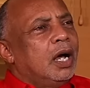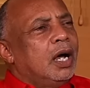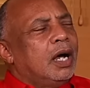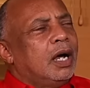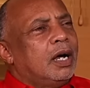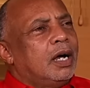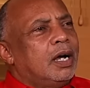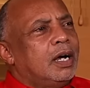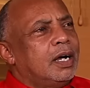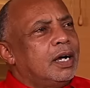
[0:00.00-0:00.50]

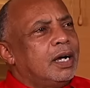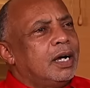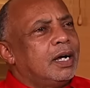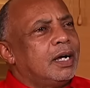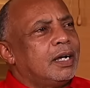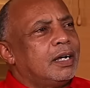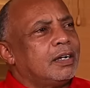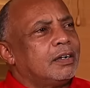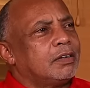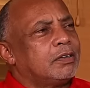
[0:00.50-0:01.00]

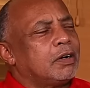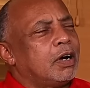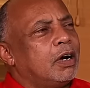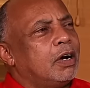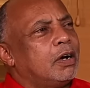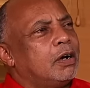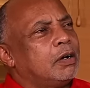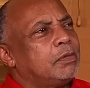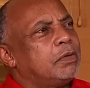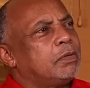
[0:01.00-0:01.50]
I
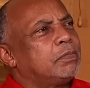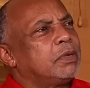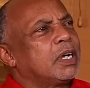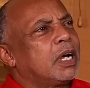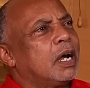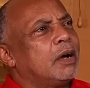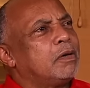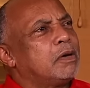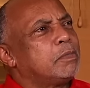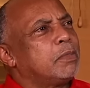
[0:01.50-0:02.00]
can't
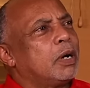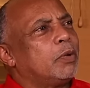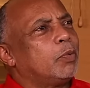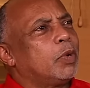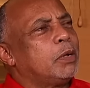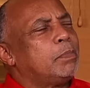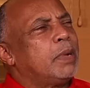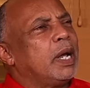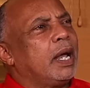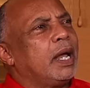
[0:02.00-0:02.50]
remember.
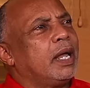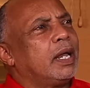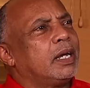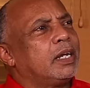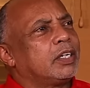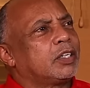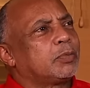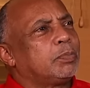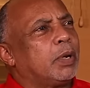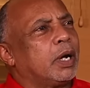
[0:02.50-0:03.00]
Well, my
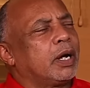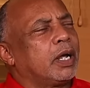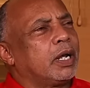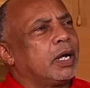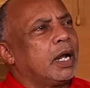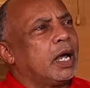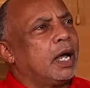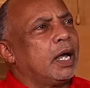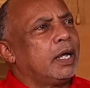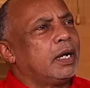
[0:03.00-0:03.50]
eldest brother
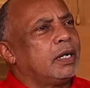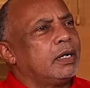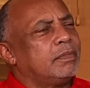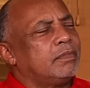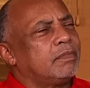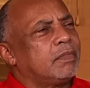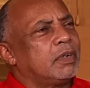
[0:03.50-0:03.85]
died